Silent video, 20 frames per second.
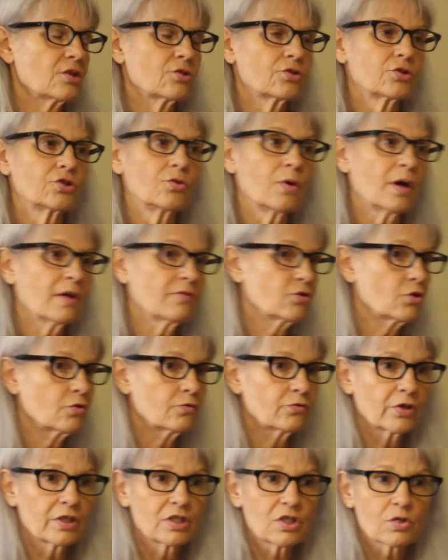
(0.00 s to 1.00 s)
or you have no
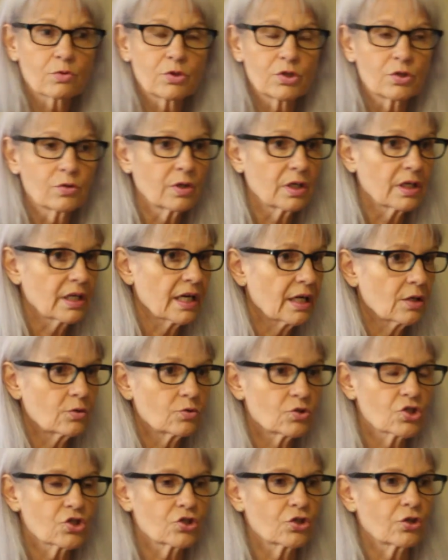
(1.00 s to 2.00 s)
friends where you can
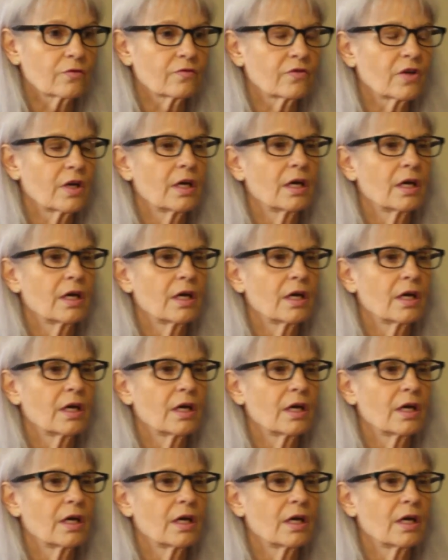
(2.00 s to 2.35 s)
couch surf.